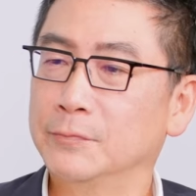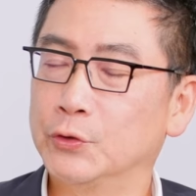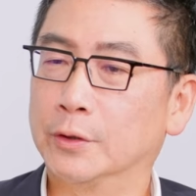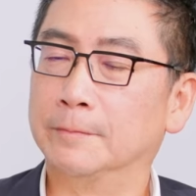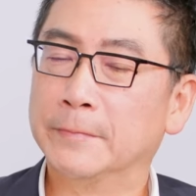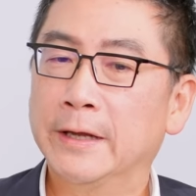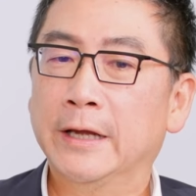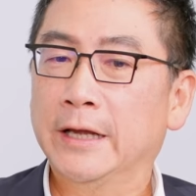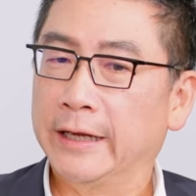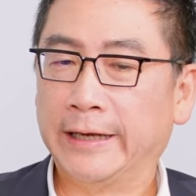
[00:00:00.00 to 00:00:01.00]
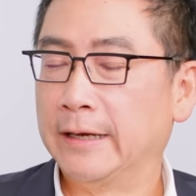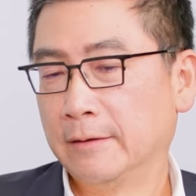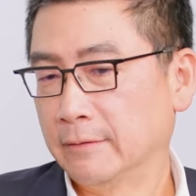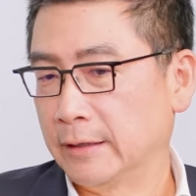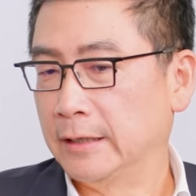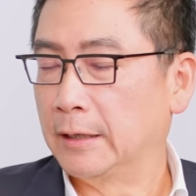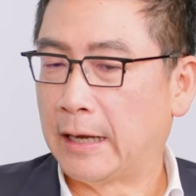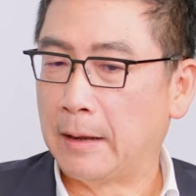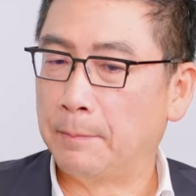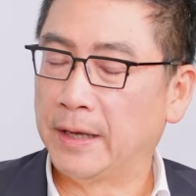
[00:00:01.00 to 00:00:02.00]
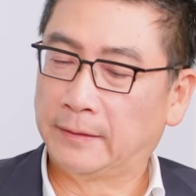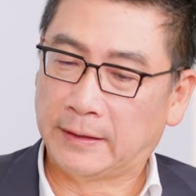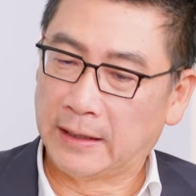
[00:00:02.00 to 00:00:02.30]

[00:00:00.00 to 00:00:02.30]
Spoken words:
sure. Again, I bet